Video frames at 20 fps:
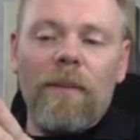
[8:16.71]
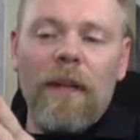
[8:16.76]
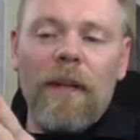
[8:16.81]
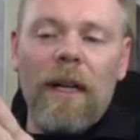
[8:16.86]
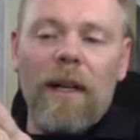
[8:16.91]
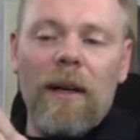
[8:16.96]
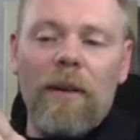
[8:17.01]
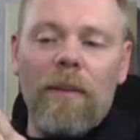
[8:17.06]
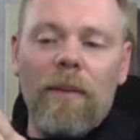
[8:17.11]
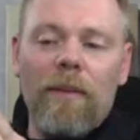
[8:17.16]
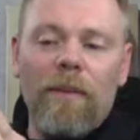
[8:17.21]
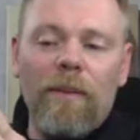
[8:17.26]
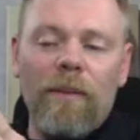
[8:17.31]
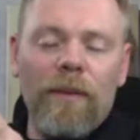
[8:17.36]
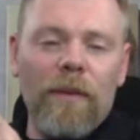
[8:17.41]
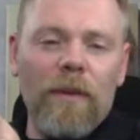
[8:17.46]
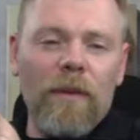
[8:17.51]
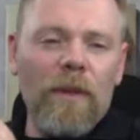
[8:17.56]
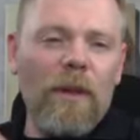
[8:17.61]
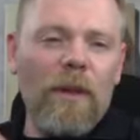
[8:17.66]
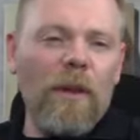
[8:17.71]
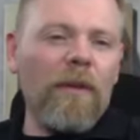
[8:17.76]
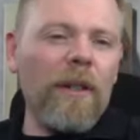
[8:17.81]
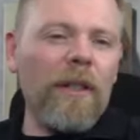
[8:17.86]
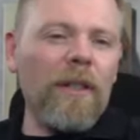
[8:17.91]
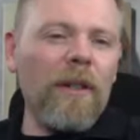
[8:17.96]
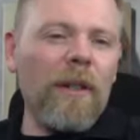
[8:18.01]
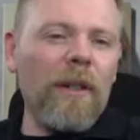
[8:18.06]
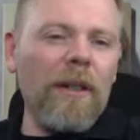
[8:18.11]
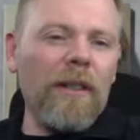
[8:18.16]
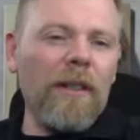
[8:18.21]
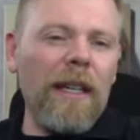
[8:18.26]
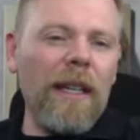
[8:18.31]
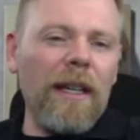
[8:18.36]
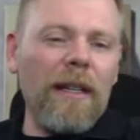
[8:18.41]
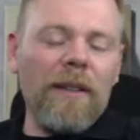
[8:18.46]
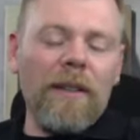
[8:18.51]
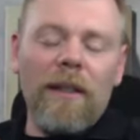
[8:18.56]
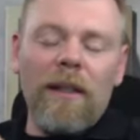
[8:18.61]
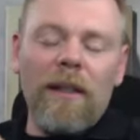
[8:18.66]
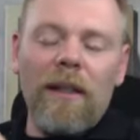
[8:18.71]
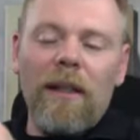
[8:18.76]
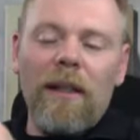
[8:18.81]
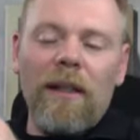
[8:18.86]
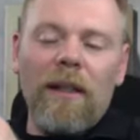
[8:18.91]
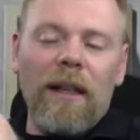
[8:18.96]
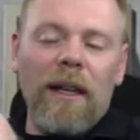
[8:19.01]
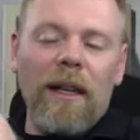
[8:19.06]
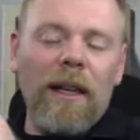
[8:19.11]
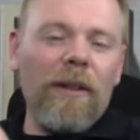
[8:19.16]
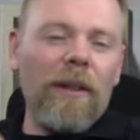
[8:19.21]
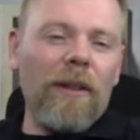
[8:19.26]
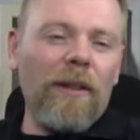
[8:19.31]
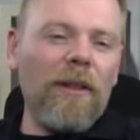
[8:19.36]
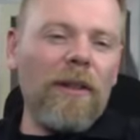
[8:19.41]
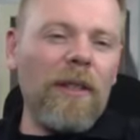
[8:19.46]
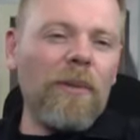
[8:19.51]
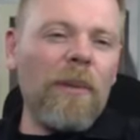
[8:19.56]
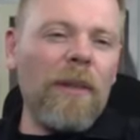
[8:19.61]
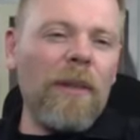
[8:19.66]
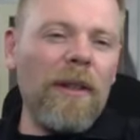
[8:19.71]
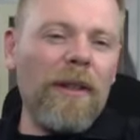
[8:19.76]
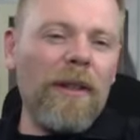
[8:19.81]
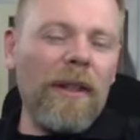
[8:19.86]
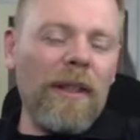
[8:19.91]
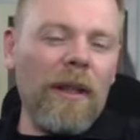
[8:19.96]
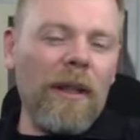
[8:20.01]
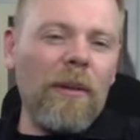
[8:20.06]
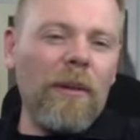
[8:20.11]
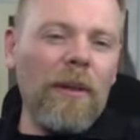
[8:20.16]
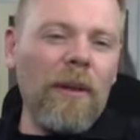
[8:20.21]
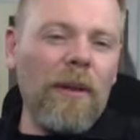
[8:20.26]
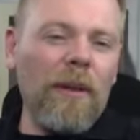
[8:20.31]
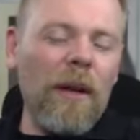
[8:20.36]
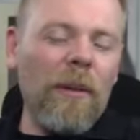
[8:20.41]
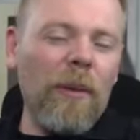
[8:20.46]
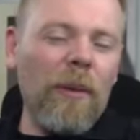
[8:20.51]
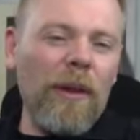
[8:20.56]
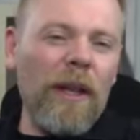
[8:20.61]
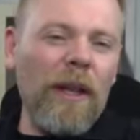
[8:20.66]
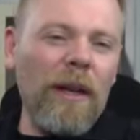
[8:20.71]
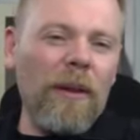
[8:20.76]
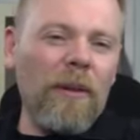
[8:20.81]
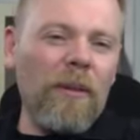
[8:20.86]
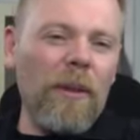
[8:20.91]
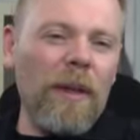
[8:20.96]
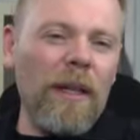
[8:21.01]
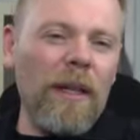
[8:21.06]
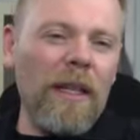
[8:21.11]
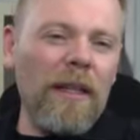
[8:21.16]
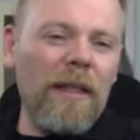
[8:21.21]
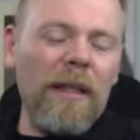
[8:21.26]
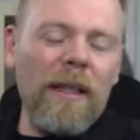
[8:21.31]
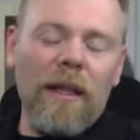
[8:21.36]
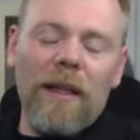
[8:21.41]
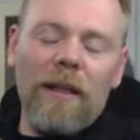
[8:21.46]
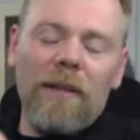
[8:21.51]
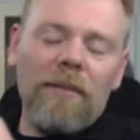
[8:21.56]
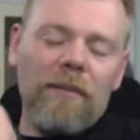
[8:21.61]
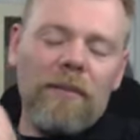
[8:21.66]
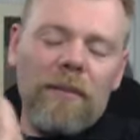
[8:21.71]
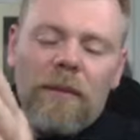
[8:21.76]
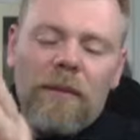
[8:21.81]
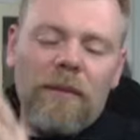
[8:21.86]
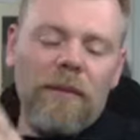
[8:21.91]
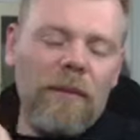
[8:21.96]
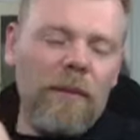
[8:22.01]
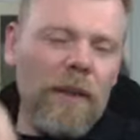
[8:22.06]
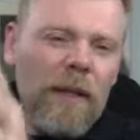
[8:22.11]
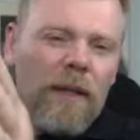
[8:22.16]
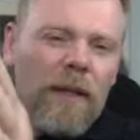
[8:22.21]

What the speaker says: So if we start at the end and there's a specific number that we need to hit, and,